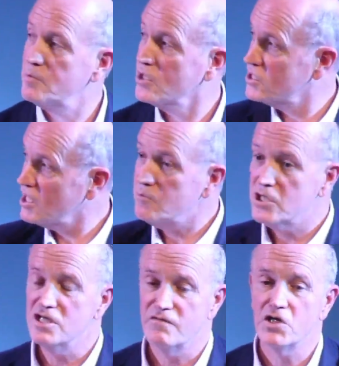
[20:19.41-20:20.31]
because some of
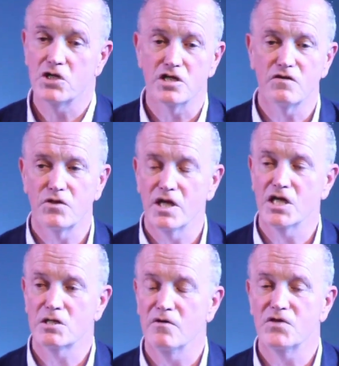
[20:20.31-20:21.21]
these visions of
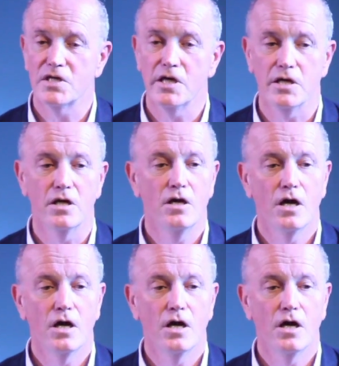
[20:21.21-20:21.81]
things we've seen